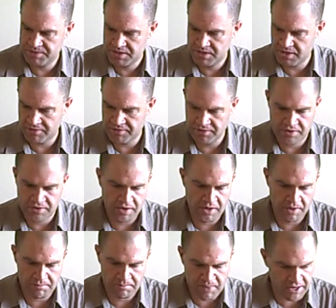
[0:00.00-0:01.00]
to cover
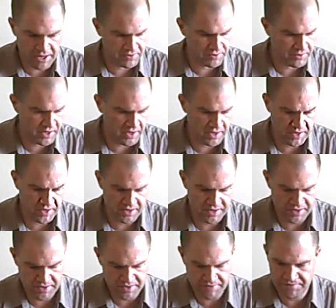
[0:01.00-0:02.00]

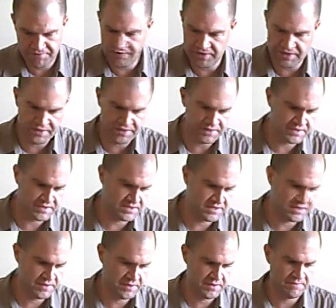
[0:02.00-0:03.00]
macroline and
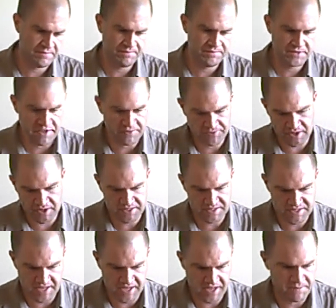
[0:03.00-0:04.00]
fittings and
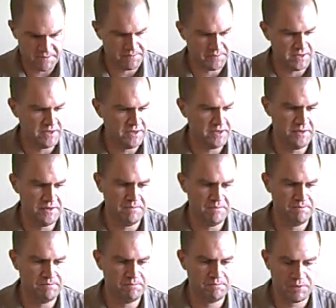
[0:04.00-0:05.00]
Teflon tape
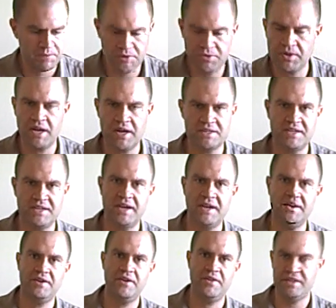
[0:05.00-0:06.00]
and blue
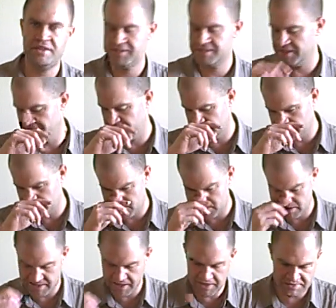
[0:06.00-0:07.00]
Loctite and all that stuff.
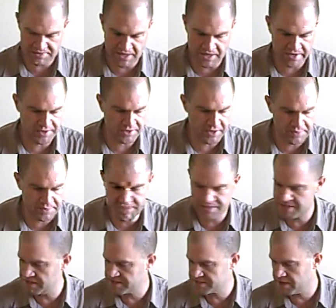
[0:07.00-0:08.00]
It sounds kind of dumb and
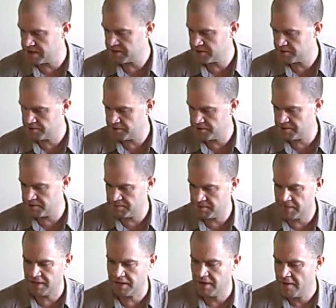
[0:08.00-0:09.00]
sounds kind of corny,
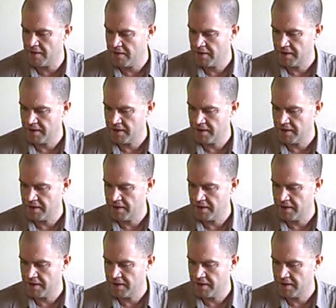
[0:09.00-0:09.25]
but